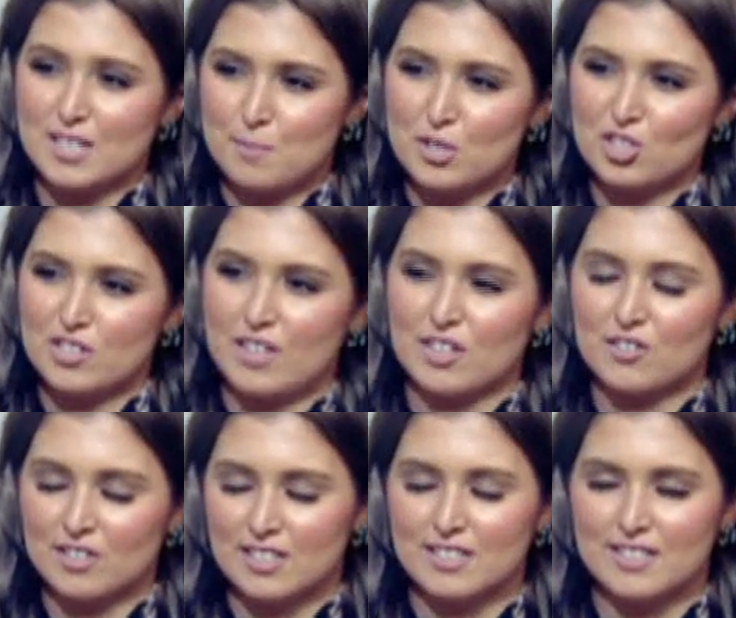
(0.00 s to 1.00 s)
and especially that
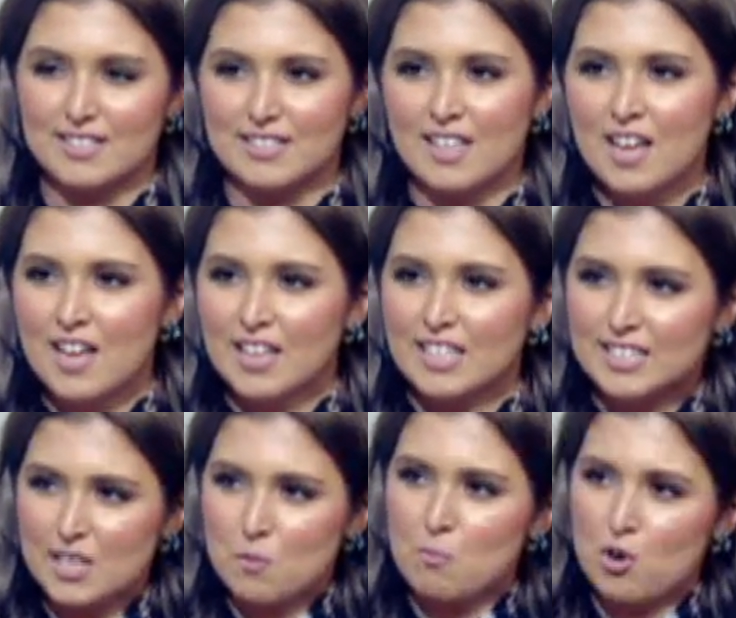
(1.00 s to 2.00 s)
cricket is, let's
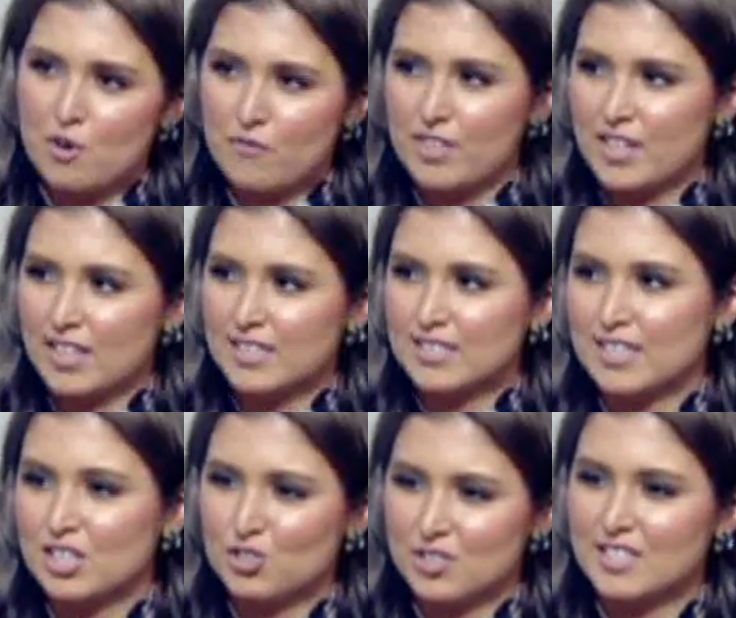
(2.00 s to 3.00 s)
say, one of the let's say
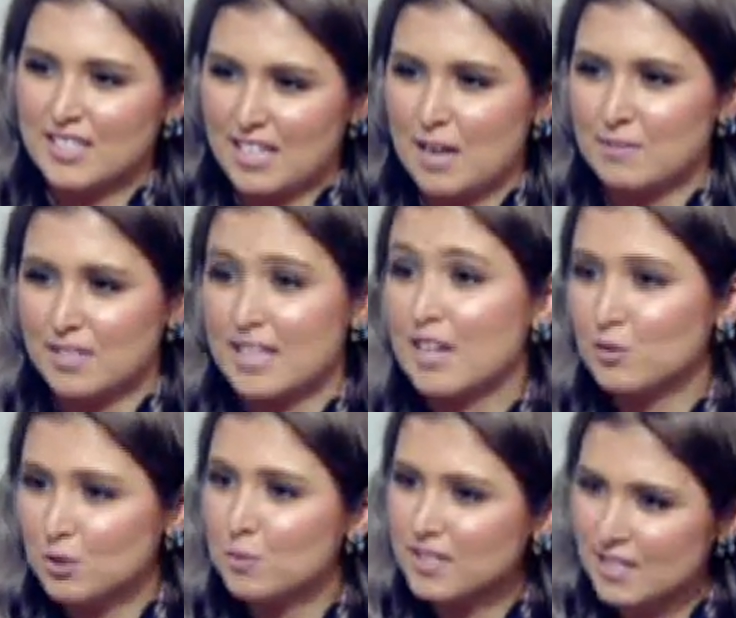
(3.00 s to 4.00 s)
interesting games. And
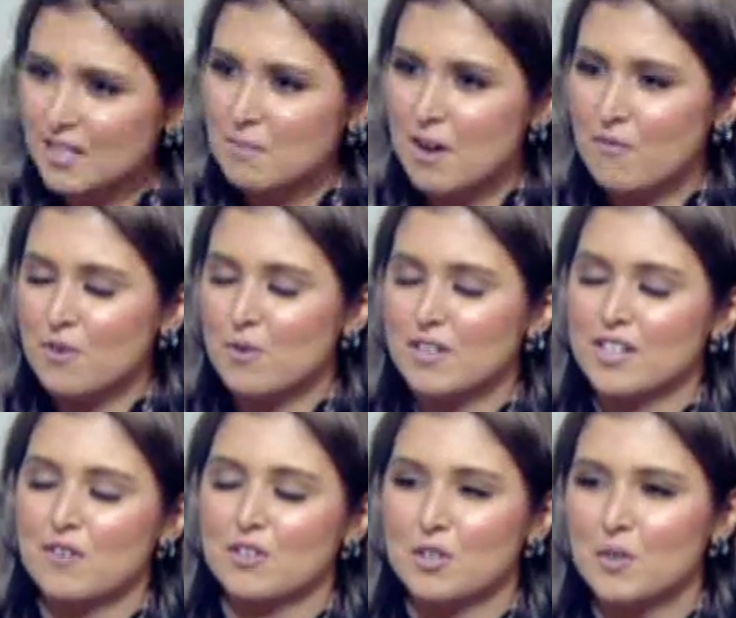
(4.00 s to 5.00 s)
actually, we see them everywhere
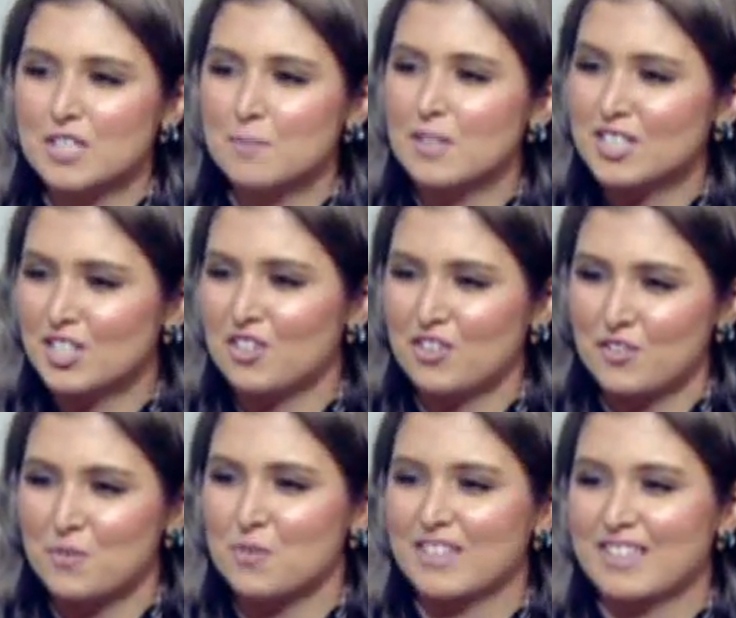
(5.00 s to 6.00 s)
now in Kuwait, especially on
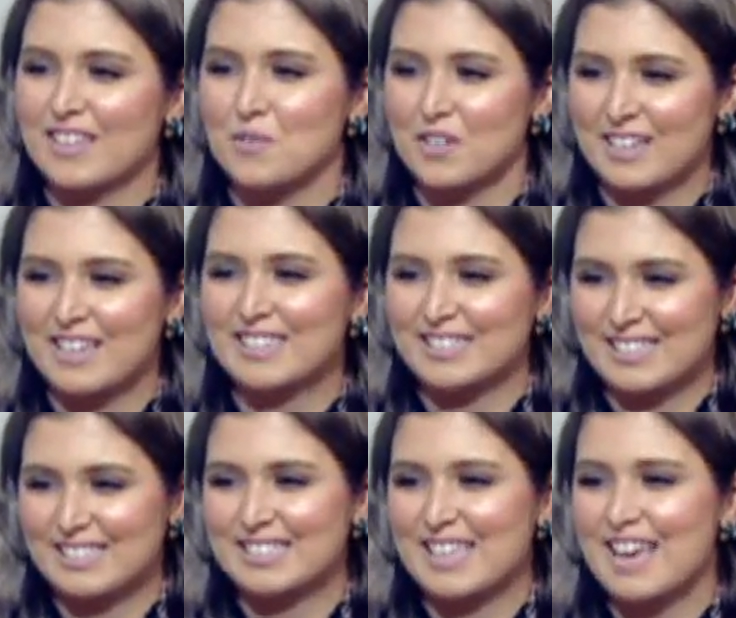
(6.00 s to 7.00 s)
the week weekends.
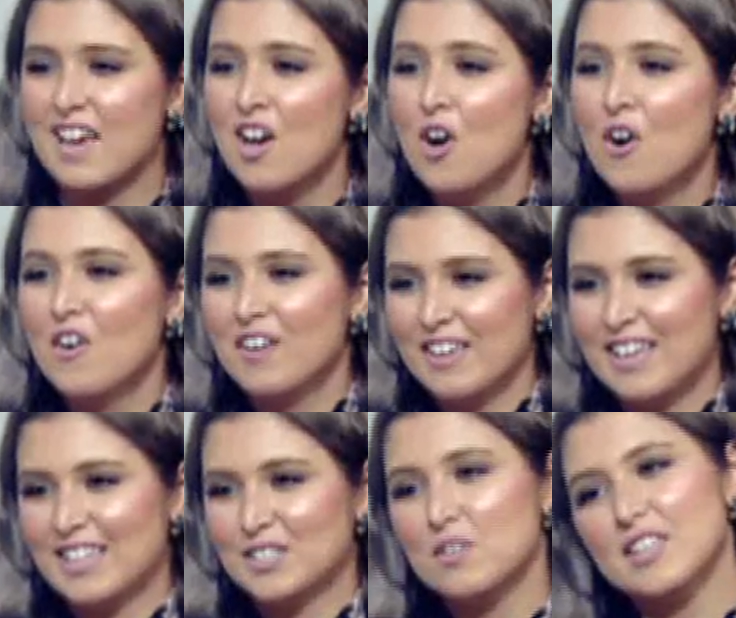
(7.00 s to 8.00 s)
Let's say. That's right.
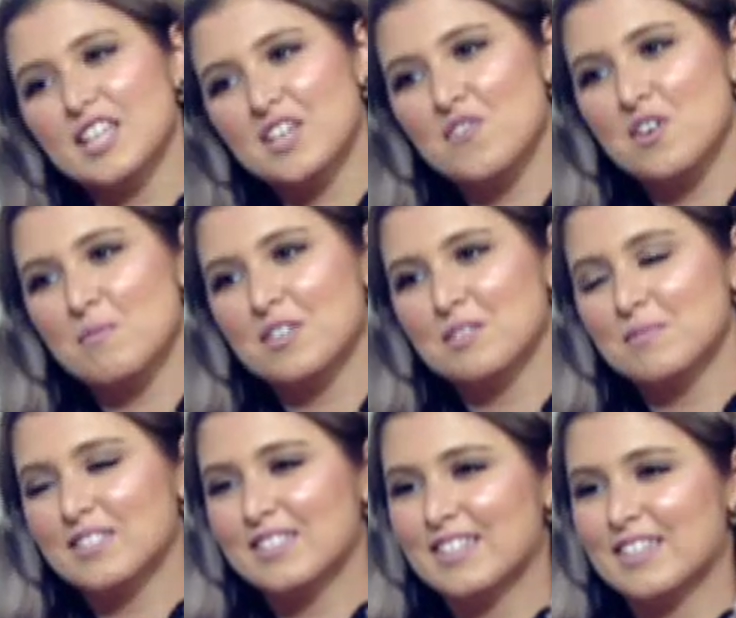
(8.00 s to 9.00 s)
Yes. Well, thank you very much,
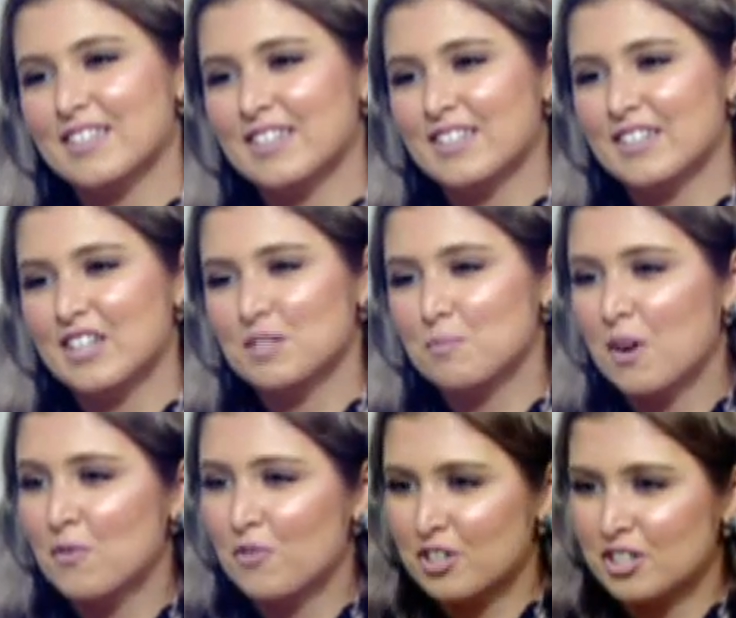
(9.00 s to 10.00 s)
Mr. Uh,
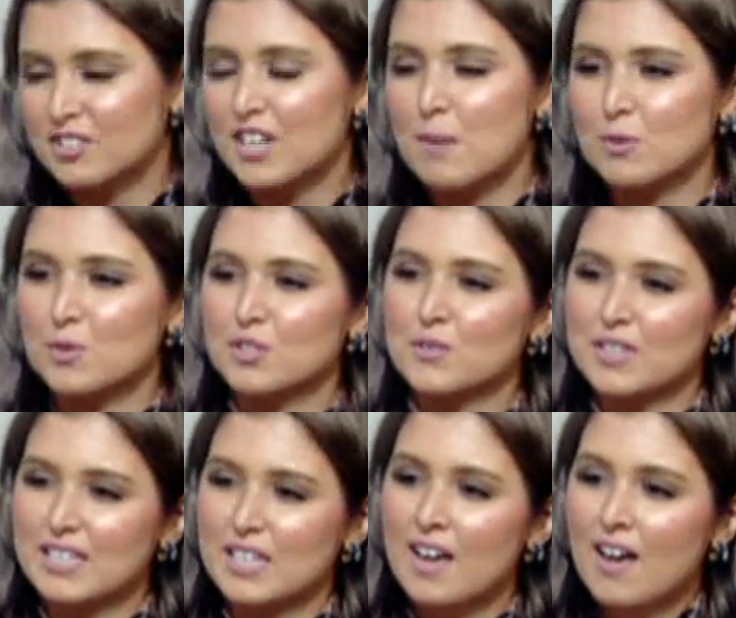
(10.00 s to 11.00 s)
Rajpal, for your time. It was
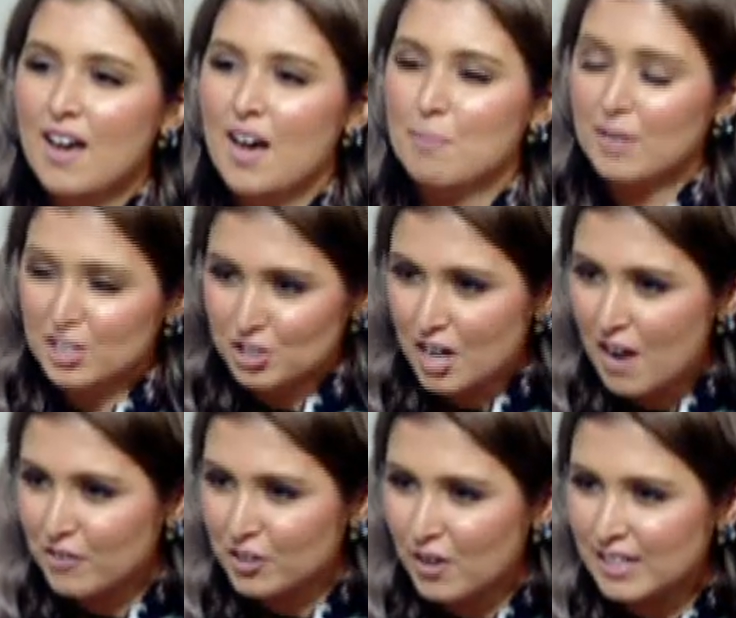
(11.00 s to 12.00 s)
really a pleasure
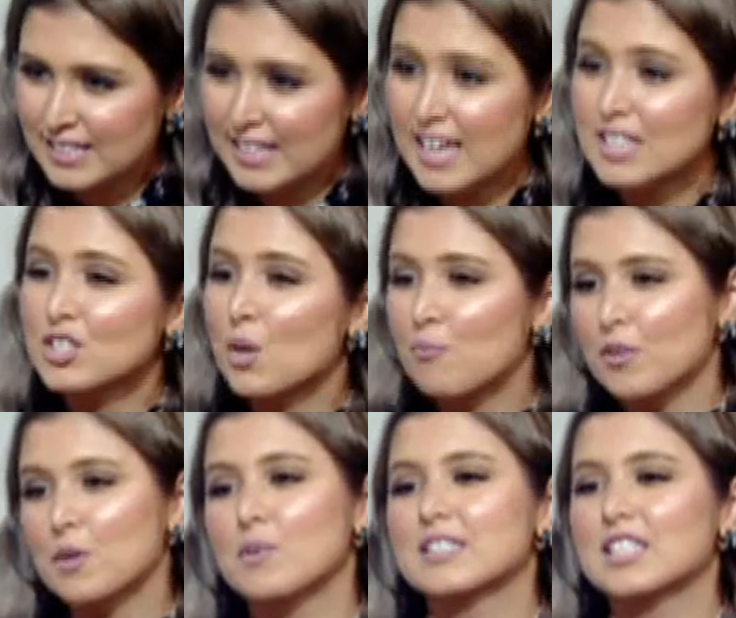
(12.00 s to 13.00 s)
having you as a guest.
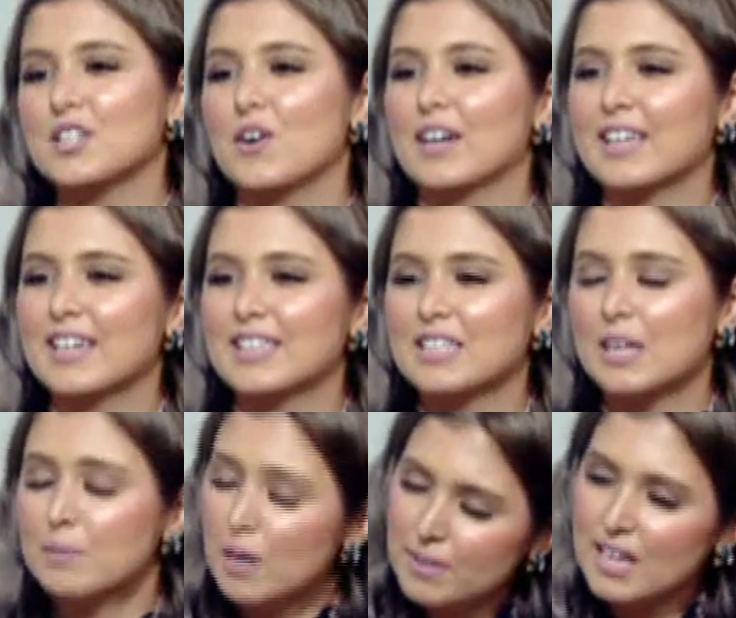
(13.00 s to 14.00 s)
Hopefully, we'll see you again in
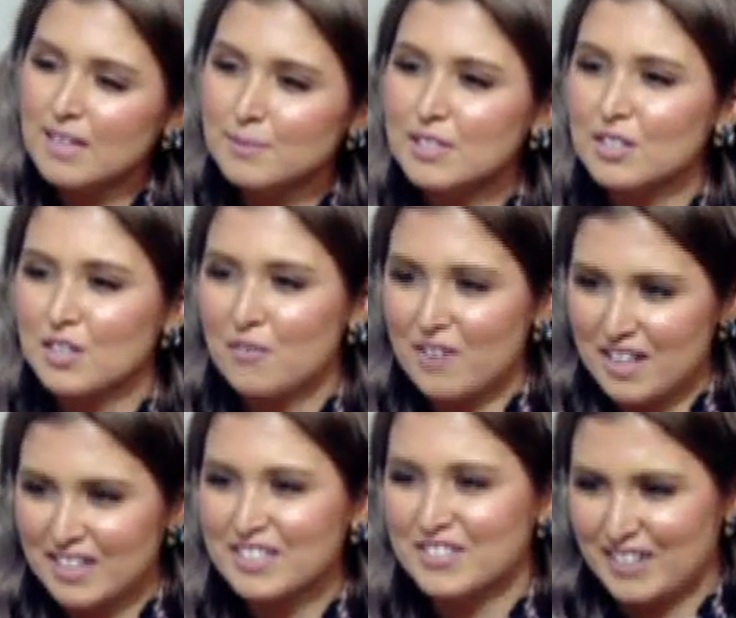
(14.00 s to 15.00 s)
upcoming episode of
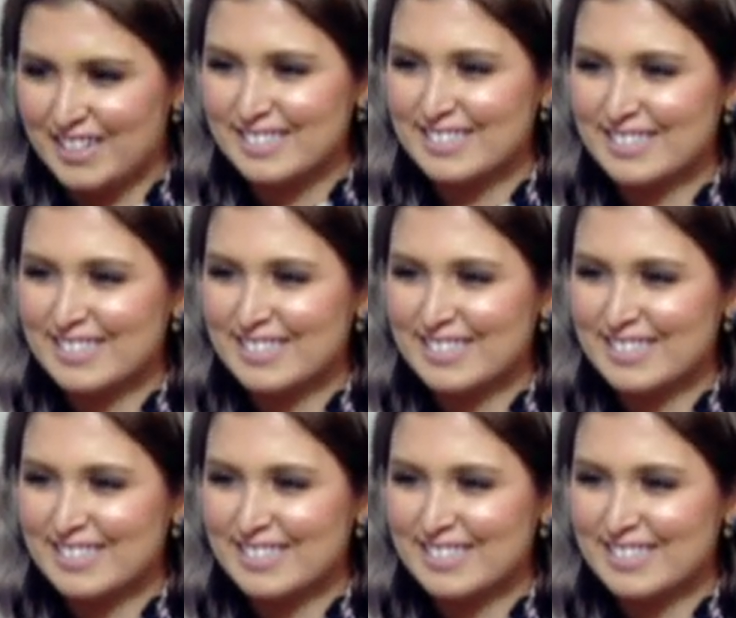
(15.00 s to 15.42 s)
Hala Kuwait.